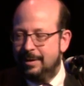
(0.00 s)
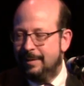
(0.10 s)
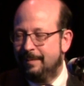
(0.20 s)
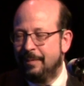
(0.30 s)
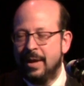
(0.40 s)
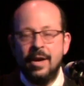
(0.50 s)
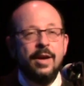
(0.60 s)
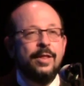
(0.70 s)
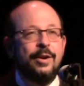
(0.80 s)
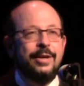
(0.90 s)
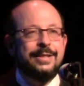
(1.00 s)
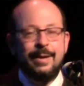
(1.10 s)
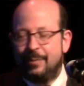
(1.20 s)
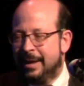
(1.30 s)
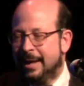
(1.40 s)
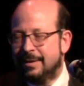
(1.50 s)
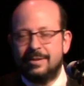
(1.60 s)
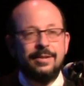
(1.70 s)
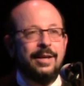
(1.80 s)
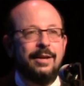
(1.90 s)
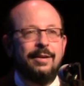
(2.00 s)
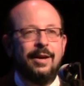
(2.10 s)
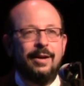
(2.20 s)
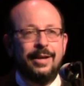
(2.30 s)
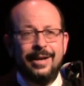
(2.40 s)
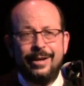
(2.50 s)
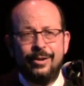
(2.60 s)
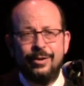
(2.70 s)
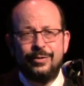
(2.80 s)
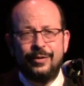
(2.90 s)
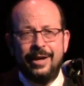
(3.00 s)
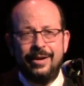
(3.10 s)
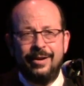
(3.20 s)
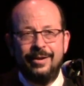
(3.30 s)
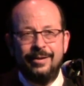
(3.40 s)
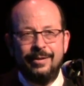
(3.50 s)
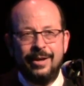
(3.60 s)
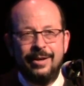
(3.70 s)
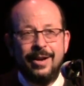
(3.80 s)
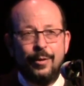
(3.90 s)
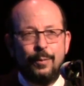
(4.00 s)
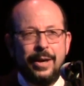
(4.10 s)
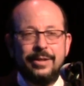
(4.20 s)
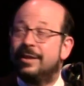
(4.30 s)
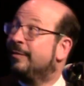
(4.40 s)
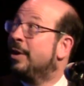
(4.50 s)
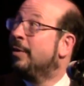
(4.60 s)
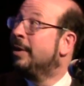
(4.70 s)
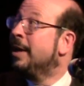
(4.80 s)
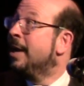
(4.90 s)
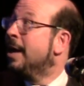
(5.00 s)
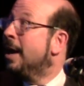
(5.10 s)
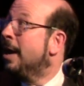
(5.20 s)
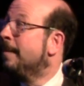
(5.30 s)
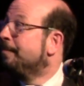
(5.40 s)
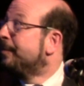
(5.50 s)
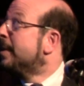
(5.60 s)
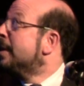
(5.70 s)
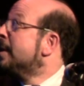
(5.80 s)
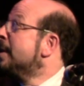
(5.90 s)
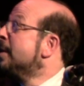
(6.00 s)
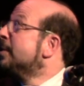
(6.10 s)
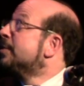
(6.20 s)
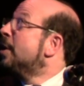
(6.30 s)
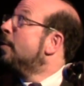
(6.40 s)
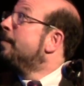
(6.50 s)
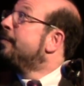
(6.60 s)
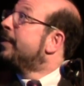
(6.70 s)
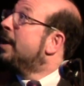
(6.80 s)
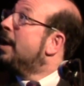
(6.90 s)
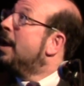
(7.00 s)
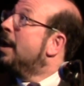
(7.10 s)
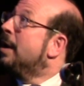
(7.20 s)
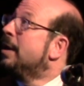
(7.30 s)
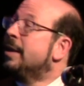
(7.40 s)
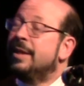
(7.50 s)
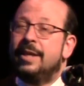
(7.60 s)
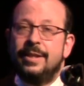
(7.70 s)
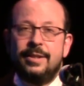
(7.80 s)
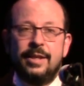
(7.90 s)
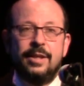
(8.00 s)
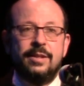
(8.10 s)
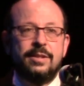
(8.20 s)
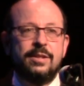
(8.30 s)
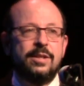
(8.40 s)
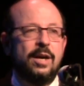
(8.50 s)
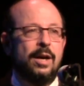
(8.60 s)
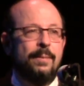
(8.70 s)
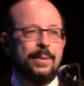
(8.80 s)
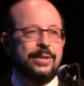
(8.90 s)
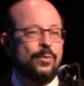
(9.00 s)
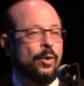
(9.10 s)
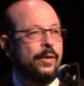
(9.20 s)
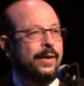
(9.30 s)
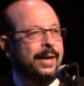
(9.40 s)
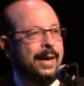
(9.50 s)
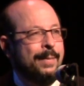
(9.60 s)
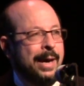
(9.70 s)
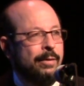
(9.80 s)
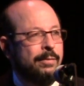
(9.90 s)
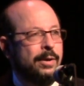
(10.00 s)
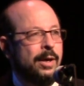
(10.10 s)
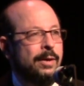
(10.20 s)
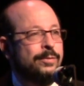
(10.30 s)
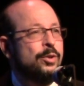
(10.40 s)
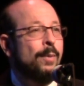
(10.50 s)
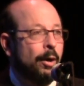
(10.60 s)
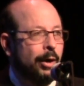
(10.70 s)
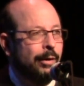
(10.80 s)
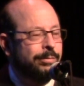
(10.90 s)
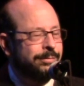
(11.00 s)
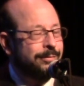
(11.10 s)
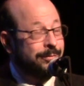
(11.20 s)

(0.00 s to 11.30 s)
Um, there is something else that, uh, can I close, Frank, on, a, on another positive note? Um, so uh, this is a piece of work that came out uh, tomorrow.